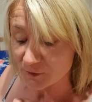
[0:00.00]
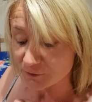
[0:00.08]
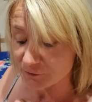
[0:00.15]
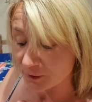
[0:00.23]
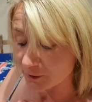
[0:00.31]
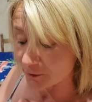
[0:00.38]

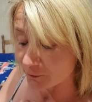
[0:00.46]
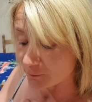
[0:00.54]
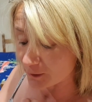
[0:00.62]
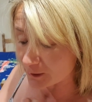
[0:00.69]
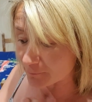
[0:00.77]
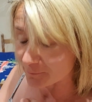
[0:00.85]

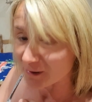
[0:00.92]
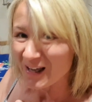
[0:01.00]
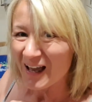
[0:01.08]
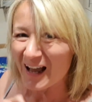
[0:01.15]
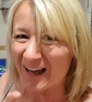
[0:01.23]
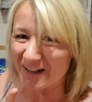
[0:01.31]
So, and
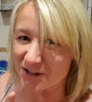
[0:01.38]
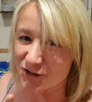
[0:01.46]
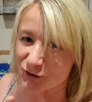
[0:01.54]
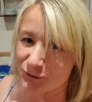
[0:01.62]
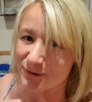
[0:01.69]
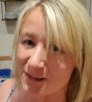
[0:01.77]
I
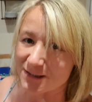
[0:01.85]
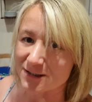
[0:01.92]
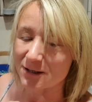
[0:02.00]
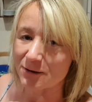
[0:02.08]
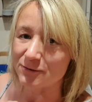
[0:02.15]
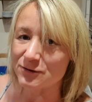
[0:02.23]
do need
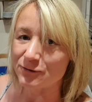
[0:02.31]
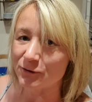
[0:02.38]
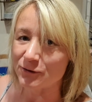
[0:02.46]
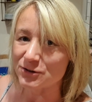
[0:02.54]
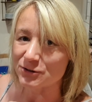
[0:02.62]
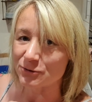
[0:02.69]
to go to
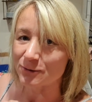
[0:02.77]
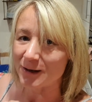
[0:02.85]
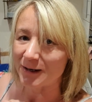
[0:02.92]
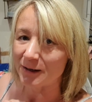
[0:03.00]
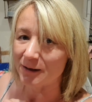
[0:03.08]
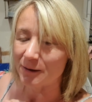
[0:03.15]
forest school
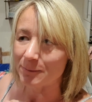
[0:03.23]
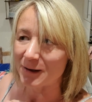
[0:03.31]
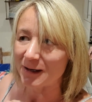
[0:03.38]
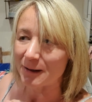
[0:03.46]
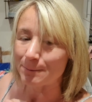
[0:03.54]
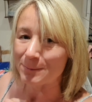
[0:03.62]
and cut
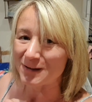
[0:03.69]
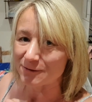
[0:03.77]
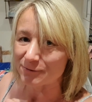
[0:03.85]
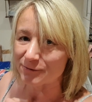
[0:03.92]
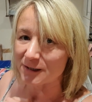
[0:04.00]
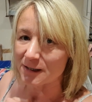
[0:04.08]
back a bit
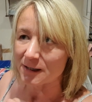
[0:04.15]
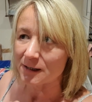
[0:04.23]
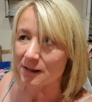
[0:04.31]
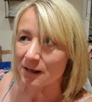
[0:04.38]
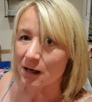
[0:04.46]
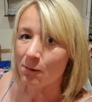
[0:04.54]
of
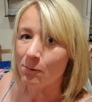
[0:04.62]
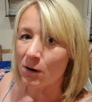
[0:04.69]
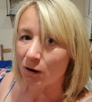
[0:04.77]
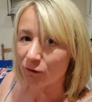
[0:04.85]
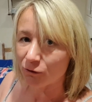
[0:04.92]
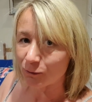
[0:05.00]
the
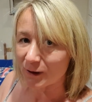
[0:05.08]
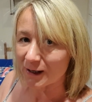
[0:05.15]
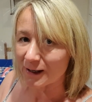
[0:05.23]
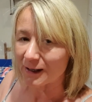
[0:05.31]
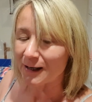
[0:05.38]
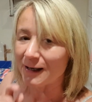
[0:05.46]

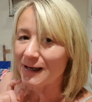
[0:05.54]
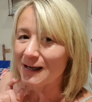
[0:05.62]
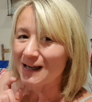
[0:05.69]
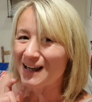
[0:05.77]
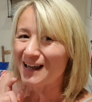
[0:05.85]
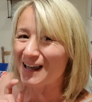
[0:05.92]
pathway
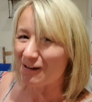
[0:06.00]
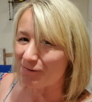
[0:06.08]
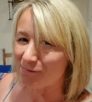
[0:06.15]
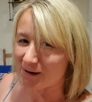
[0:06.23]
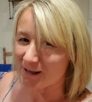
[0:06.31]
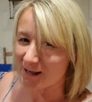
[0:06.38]

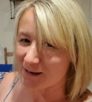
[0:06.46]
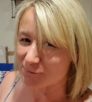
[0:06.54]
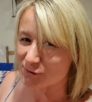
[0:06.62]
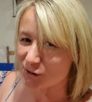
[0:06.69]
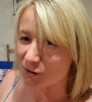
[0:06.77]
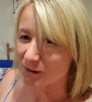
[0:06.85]
if I
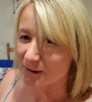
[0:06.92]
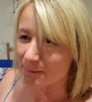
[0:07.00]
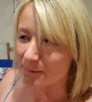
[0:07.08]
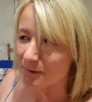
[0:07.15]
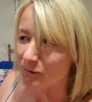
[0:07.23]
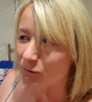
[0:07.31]
have
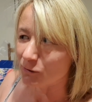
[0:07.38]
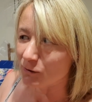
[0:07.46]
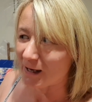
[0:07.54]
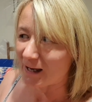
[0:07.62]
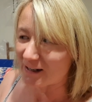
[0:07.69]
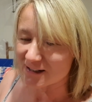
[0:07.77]
time
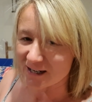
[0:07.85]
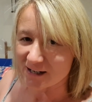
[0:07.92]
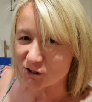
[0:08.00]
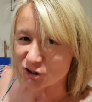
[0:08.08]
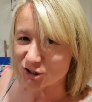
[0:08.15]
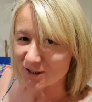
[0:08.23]
and
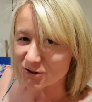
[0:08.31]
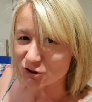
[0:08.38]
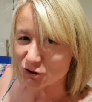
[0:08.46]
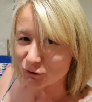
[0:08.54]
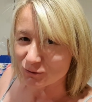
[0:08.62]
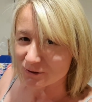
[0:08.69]
energy
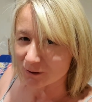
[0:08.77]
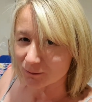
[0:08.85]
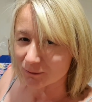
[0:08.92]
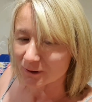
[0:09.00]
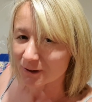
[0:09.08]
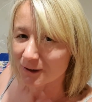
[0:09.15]
to do
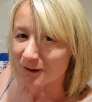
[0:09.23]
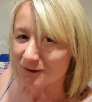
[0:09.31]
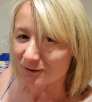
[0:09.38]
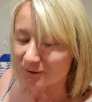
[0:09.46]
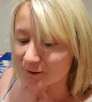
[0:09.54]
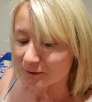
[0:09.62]
so.
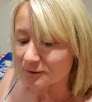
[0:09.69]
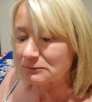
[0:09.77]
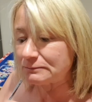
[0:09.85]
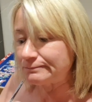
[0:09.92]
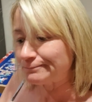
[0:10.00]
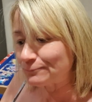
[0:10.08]

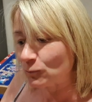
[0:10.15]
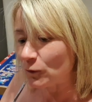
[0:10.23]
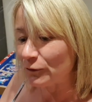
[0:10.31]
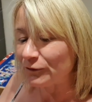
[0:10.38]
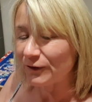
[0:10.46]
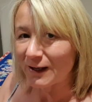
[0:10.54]
So
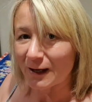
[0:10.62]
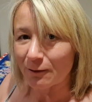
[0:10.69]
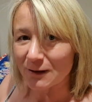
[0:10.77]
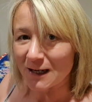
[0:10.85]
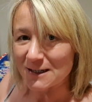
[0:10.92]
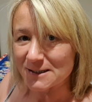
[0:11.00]
we'll see
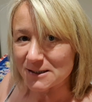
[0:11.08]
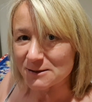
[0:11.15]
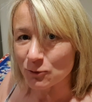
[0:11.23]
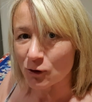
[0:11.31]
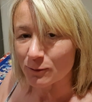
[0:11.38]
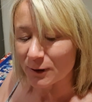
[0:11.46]
how lazy
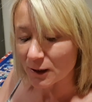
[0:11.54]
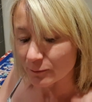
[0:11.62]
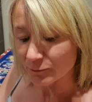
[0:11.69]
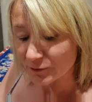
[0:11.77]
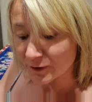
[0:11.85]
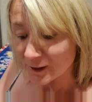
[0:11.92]
tomorrow
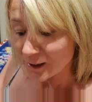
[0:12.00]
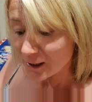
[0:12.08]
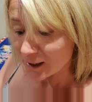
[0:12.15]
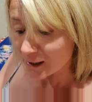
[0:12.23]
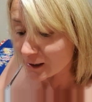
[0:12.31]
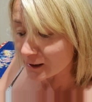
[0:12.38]
becomes.
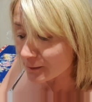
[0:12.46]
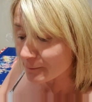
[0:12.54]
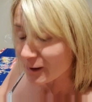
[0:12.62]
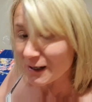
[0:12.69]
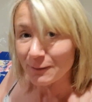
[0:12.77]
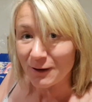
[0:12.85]

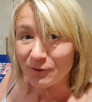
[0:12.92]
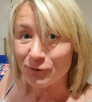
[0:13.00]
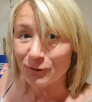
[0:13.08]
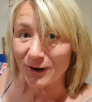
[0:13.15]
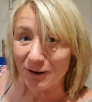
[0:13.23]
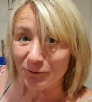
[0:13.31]
Anyway,
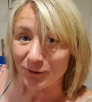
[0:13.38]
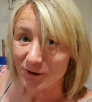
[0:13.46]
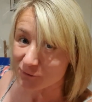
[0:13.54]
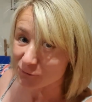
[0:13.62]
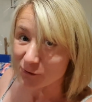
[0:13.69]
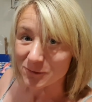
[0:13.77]
for now,
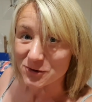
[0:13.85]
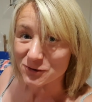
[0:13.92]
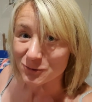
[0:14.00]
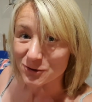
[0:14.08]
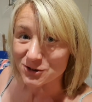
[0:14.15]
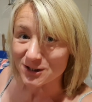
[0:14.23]
thank you very much
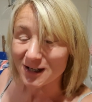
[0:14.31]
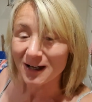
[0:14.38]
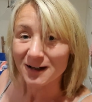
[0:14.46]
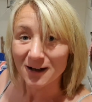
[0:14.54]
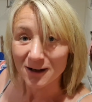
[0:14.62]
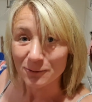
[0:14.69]
for watching
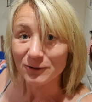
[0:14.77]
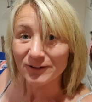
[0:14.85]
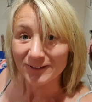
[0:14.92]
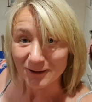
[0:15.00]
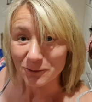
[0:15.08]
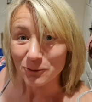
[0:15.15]
and I will
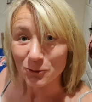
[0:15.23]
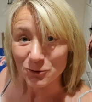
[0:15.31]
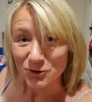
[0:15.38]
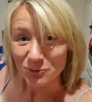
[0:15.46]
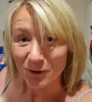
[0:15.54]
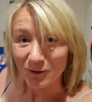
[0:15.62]
see you
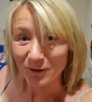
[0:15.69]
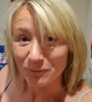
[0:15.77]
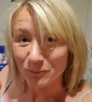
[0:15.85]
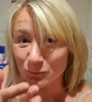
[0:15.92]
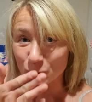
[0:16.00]
all tomorrow.